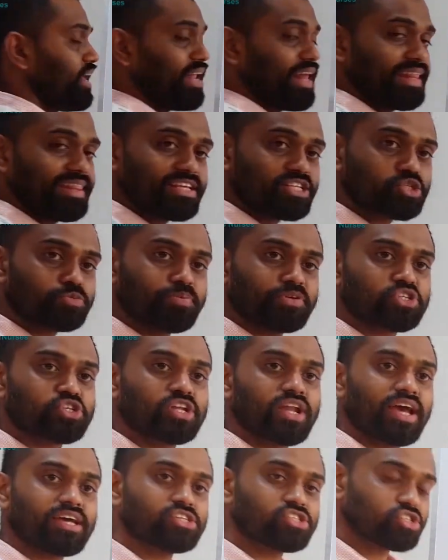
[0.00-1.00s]
another
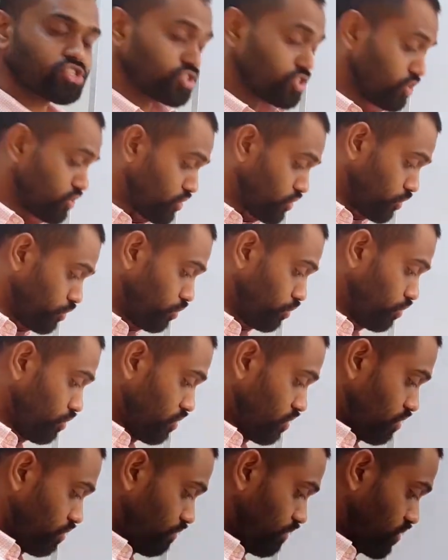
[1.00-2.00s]
specialized
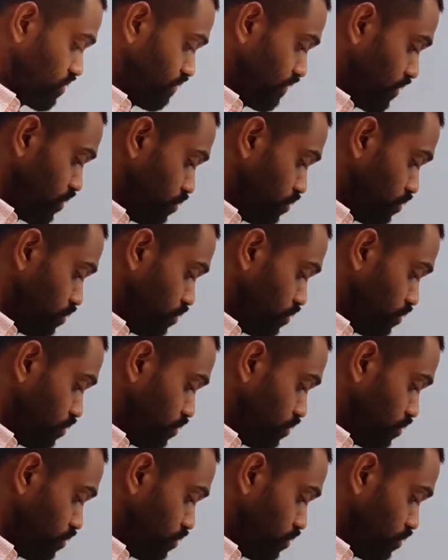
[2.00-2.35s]
tissue which we